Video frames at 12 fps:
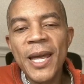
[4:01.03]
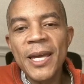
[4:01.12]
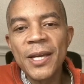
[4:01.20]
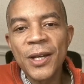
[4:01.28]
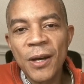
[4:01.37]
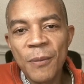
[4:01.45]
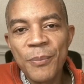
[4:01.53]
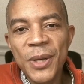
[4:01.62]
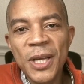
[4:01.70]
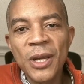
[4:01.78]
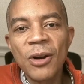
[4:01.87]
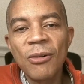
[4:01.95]
a
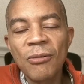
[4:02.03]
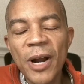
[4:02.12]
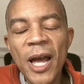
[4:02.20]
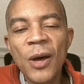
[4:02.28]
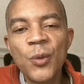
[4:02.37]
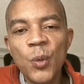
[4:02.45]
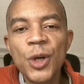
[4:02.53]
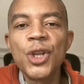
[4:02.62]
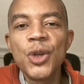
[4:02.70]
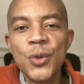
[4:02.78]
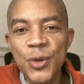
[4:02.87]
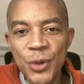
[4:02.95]
company around what
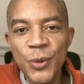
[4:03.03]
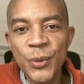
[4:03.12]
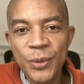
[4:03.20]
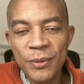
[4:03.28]
you do.